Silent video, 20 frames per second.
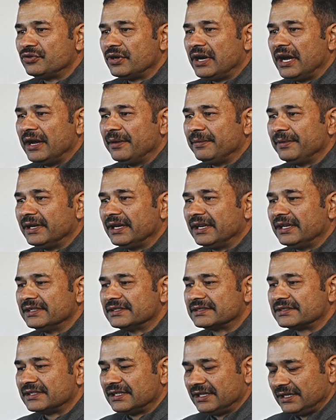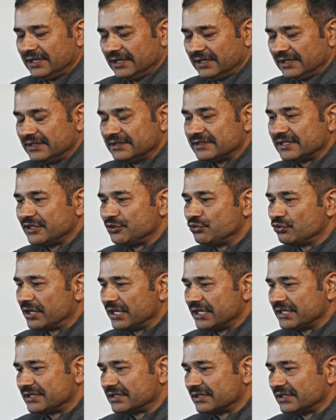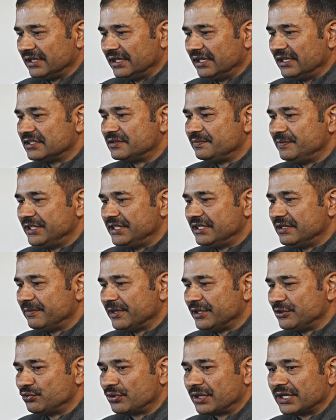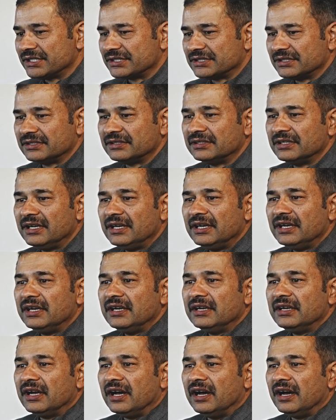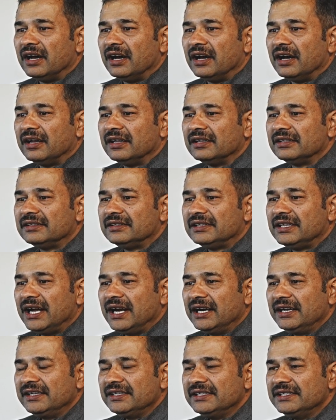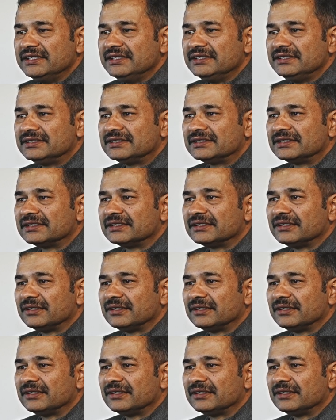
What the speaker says: to have English education, English medium education. That is